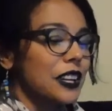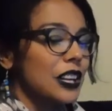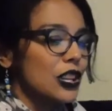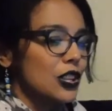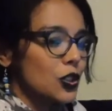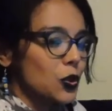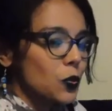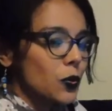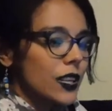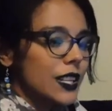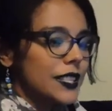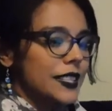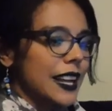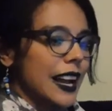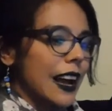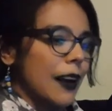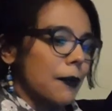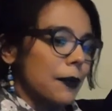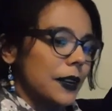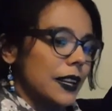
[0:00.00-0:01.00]
So what is
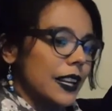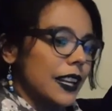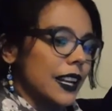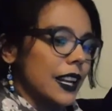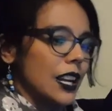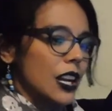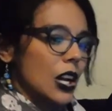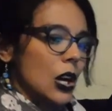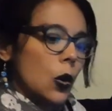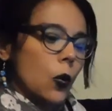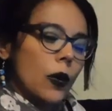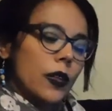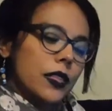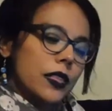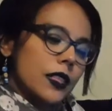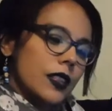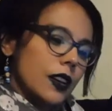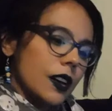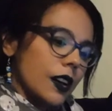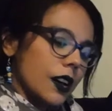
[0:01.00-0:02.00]
happening
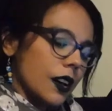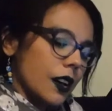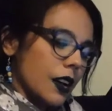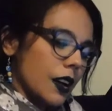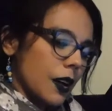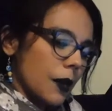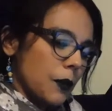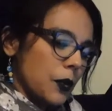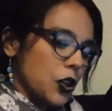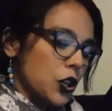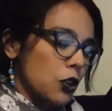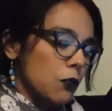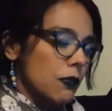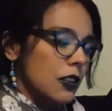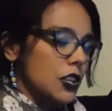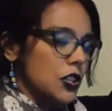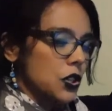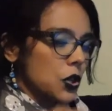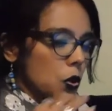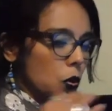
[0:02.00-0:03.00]
with the um,
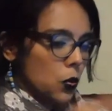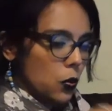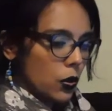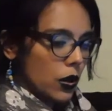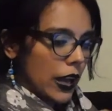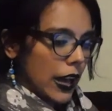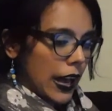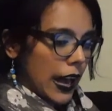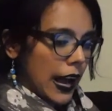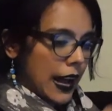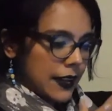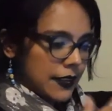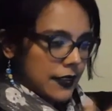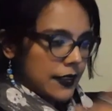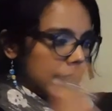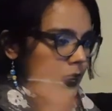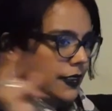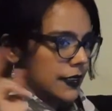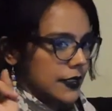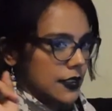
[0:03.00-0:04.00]
humans who had
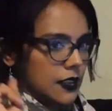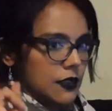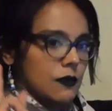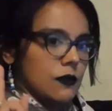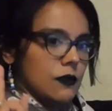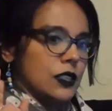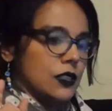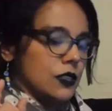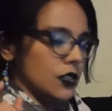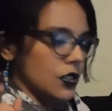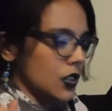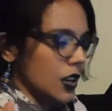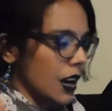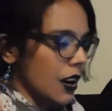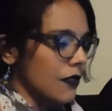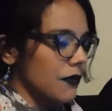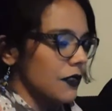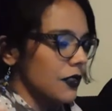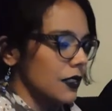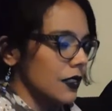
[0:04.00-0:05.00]
this
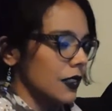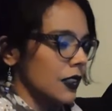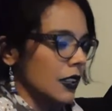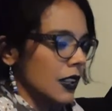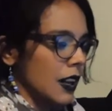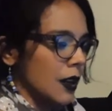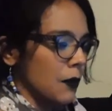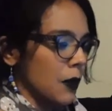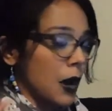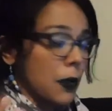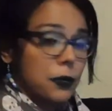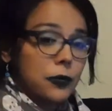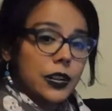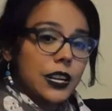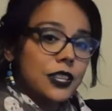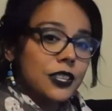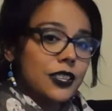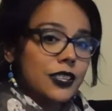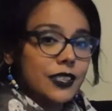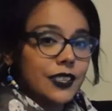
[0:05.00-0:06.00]
novel um,
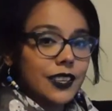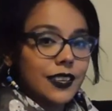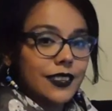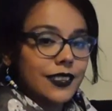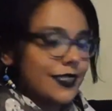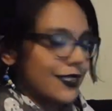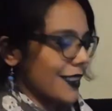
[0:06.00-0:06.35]
operation done?